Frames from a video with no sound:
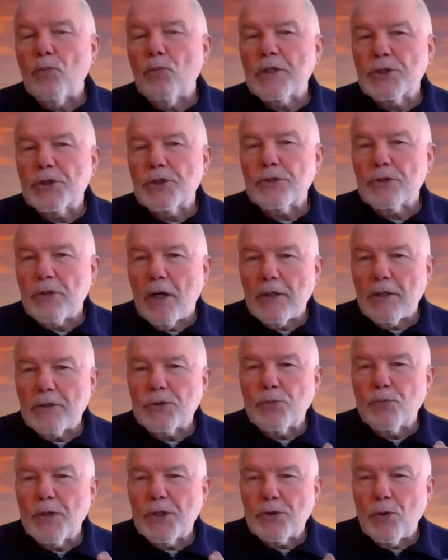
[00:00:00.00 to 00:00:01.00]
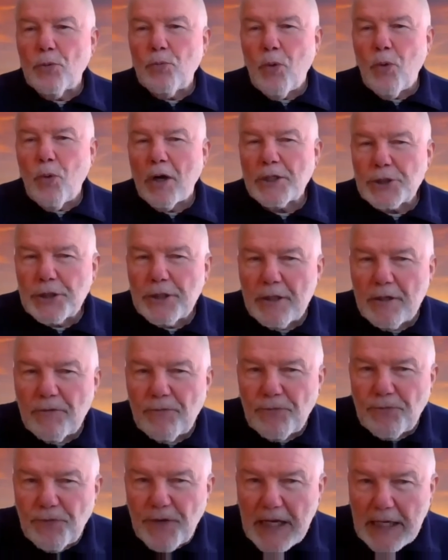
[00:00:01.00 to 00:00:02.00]
which starts with the washing of
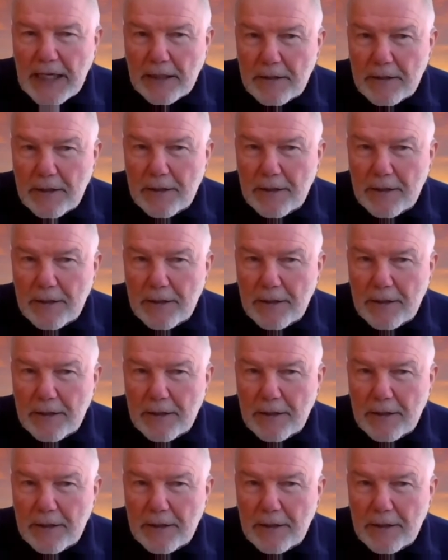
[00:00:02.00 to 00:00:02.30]
feet,